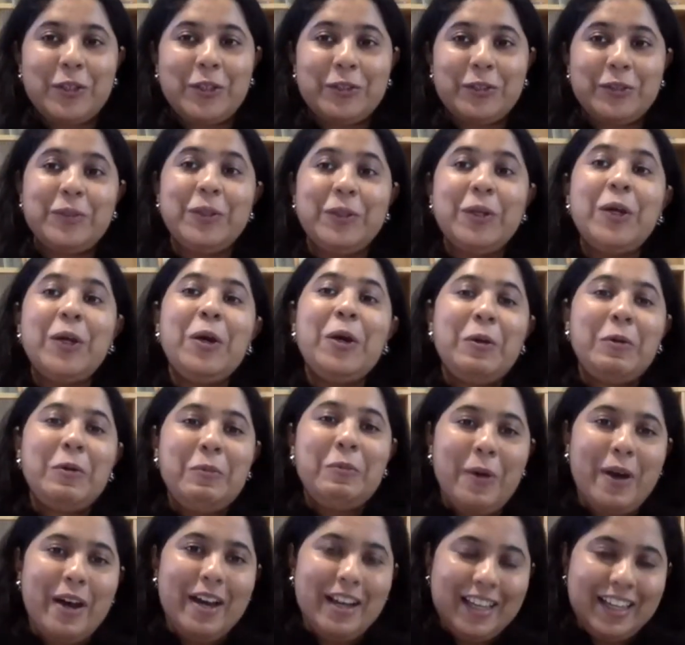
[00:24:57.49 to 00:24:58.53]
to
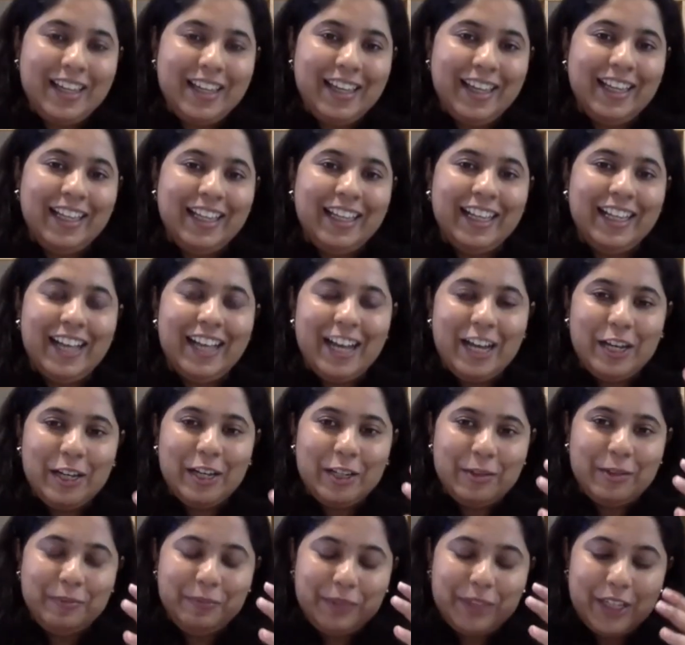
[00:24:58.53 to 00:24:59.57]
working,
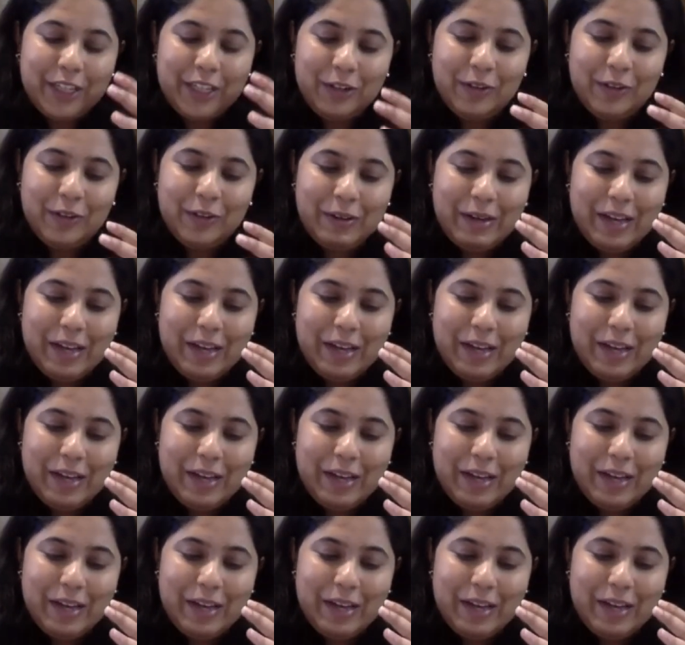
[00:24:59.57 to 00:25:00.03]
you know,